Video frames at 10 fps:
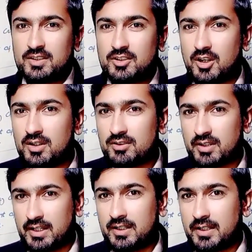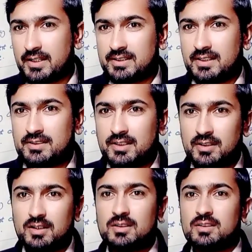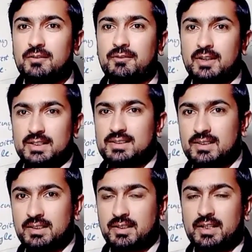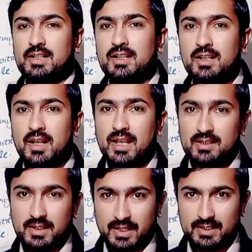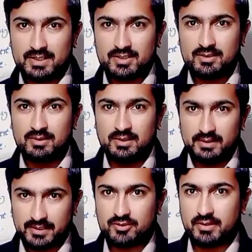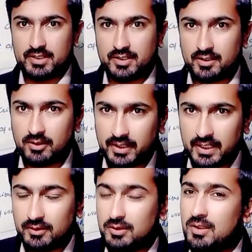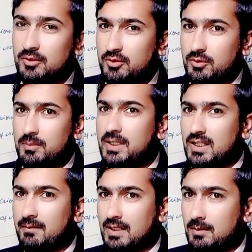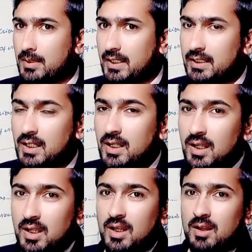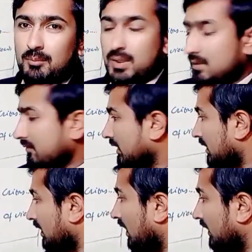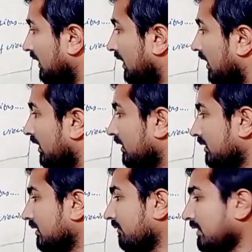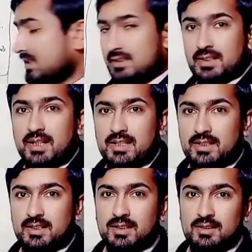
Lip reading: John Dryden is considered the first critic in English literature. Okay, you should be keeping in mind. But for all the first critic,